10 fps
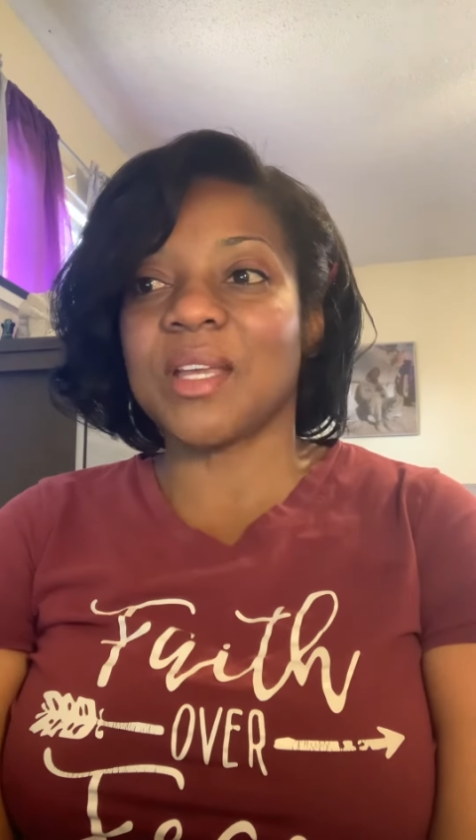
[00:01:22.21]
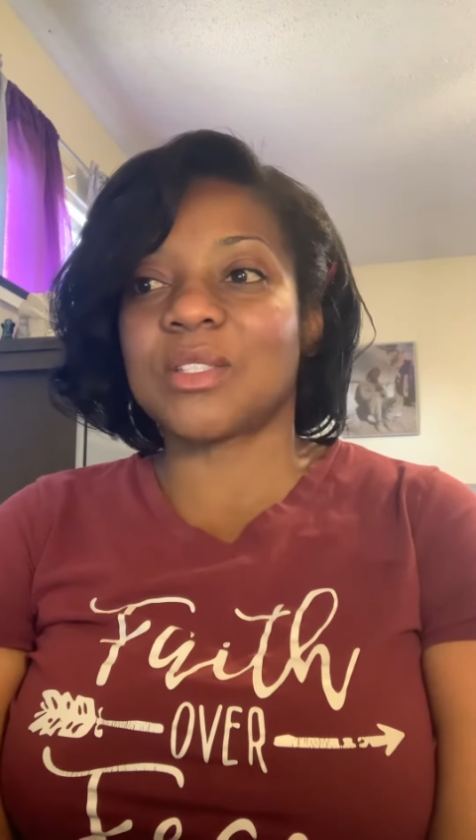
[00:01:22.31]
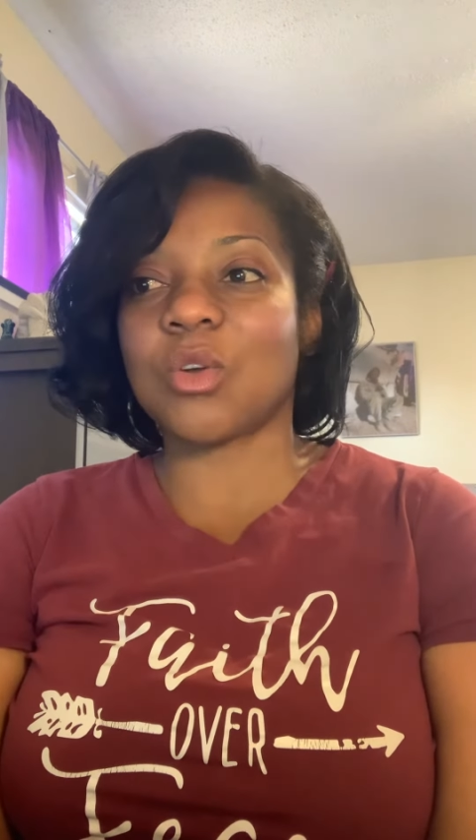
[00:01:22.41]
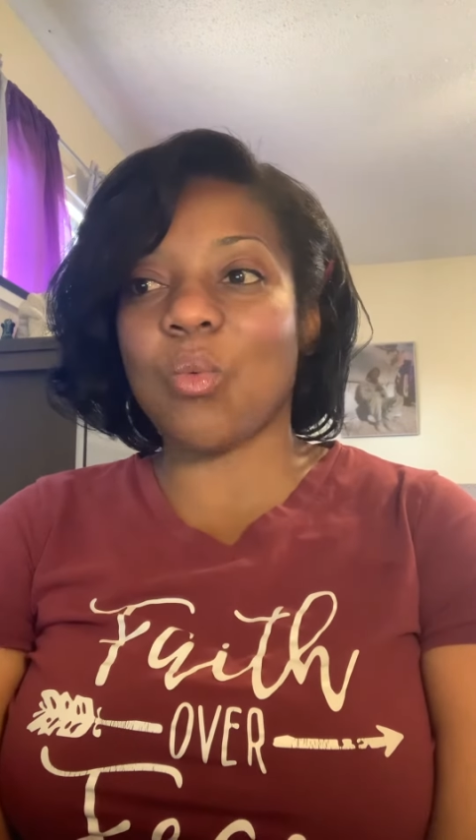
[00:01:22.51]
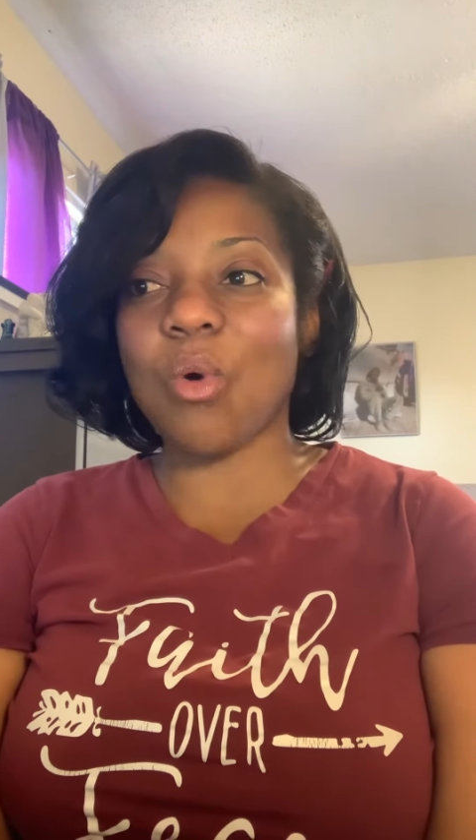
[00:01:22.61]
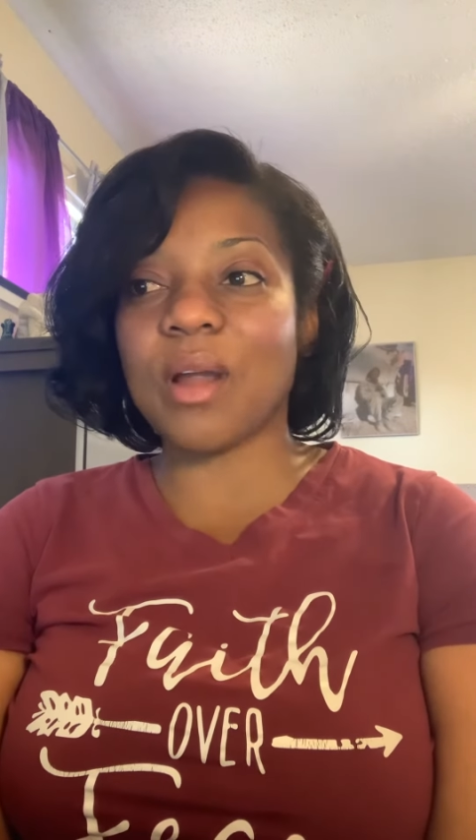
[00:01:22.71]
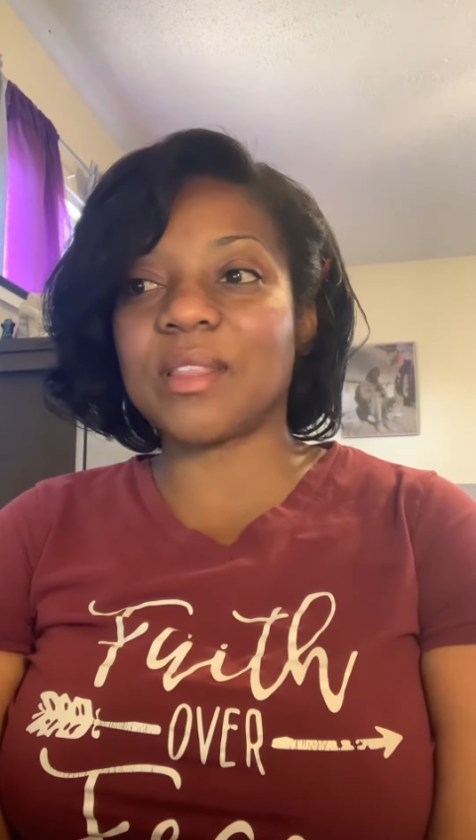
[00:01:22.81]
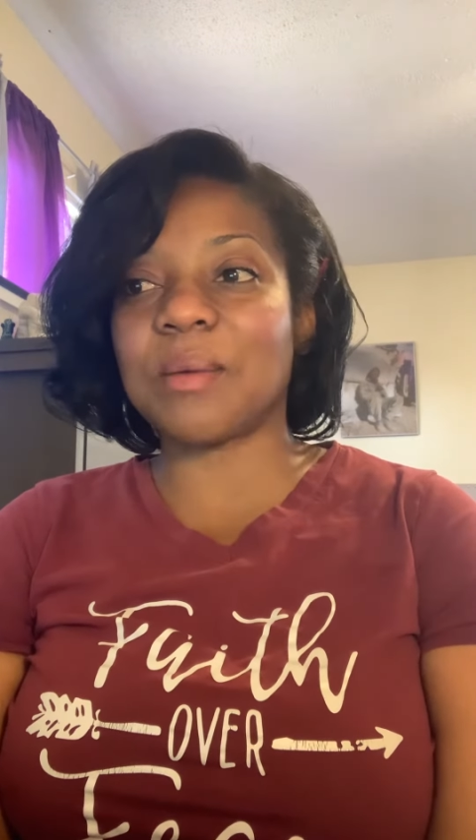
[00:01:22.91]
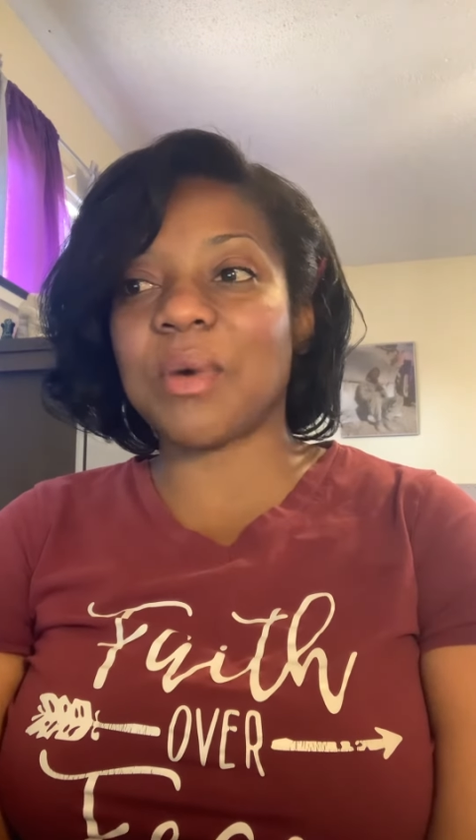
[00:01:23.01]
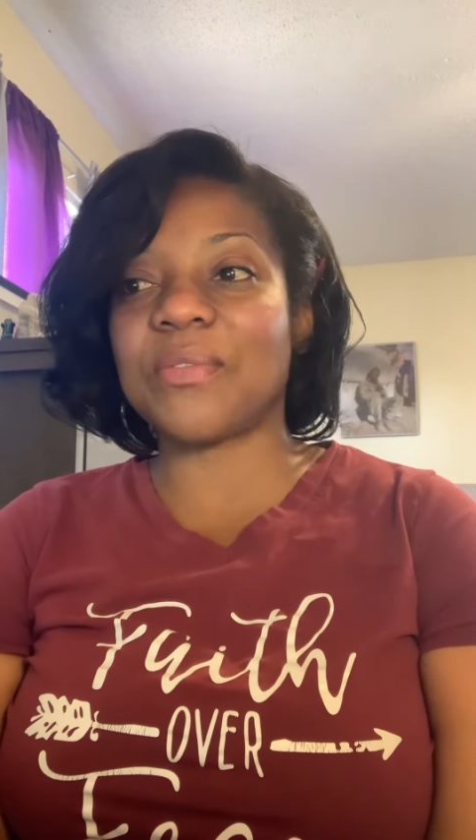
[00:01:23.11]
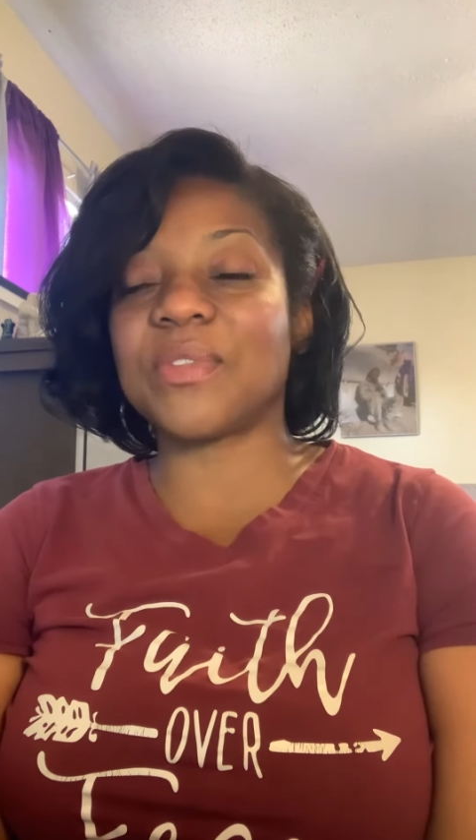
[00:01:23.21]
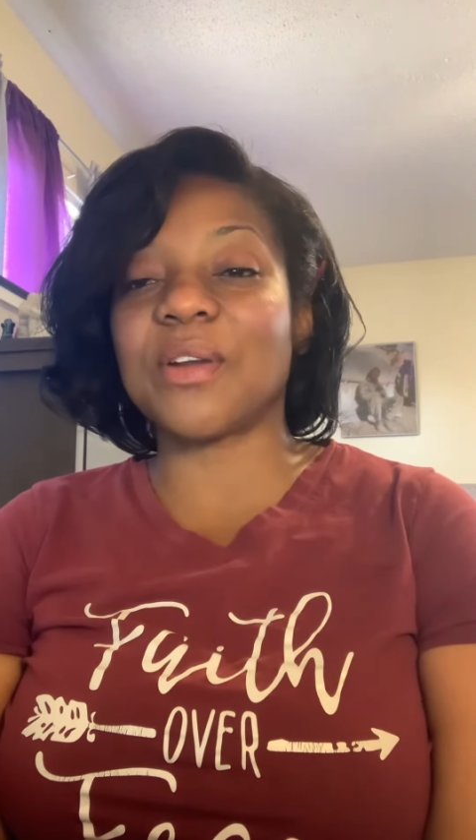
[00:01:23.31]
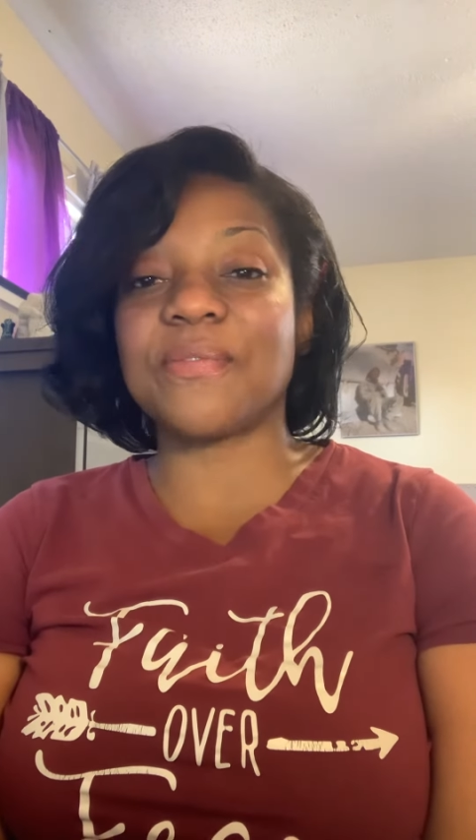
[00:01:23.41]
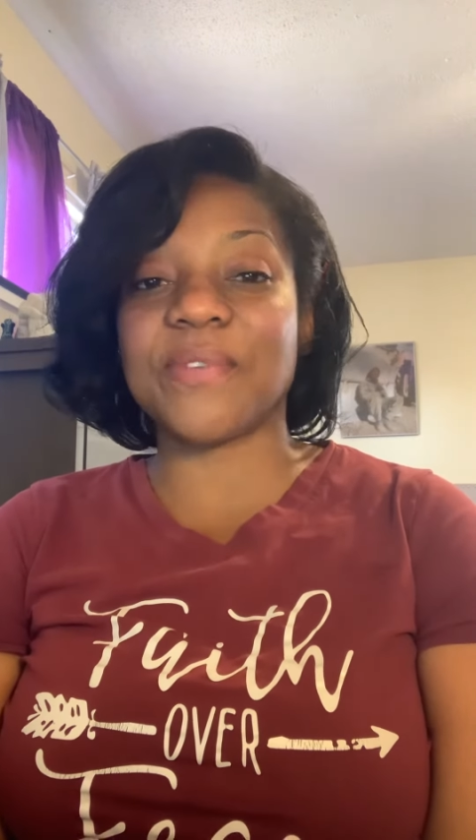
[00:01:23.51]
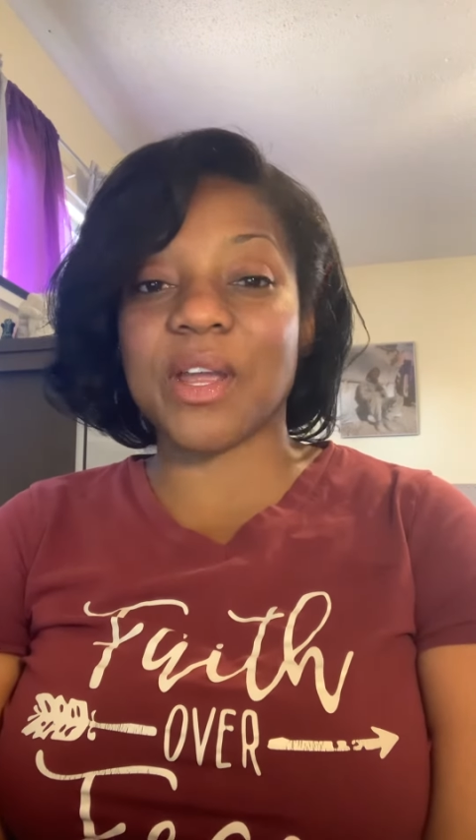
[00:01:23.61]
to warn them of their
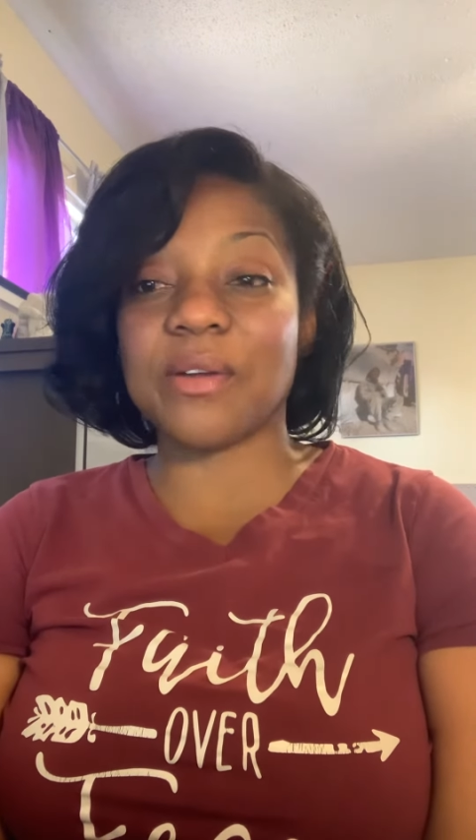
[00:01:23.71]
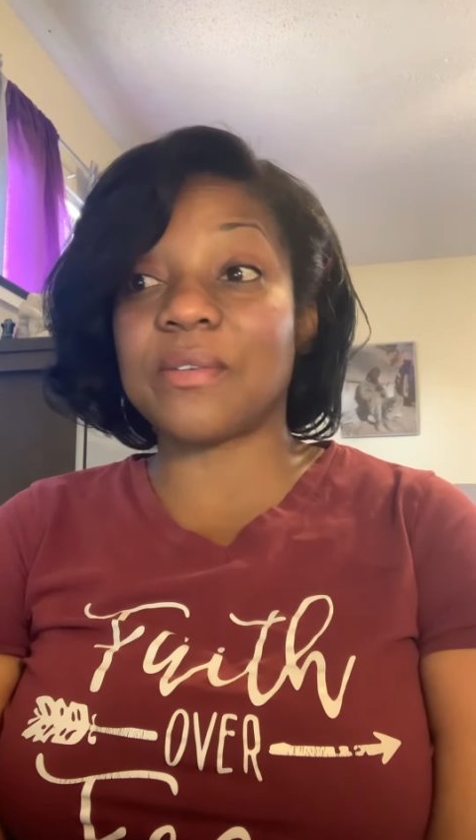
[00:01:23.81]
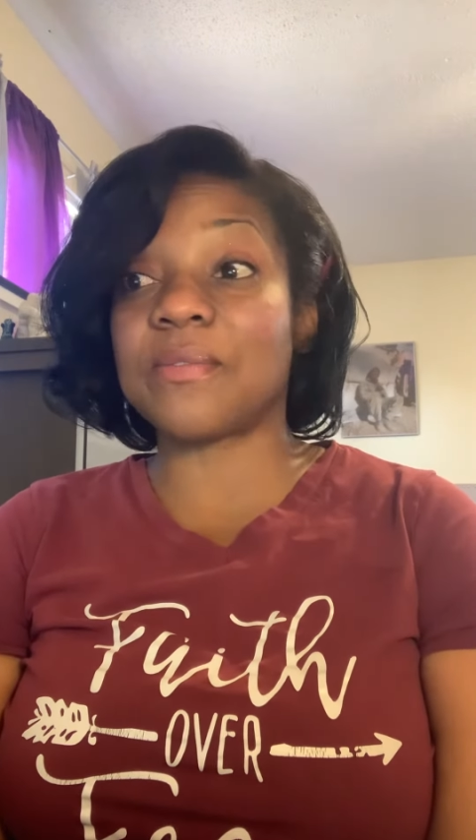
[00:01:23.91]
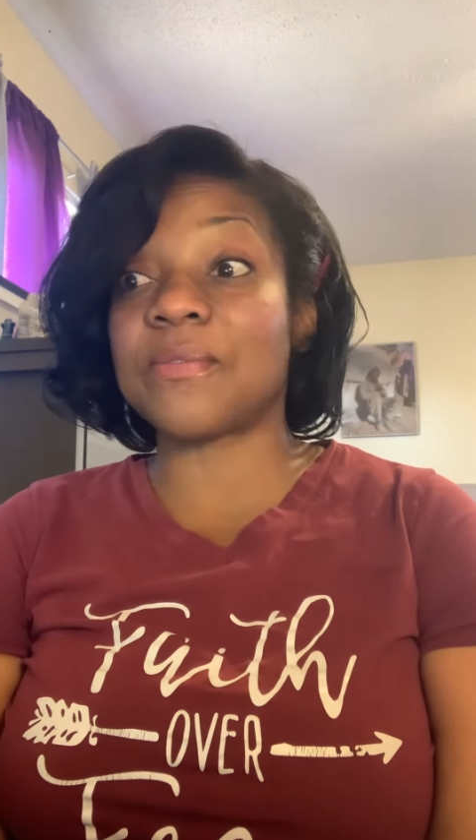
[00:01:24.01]
fear,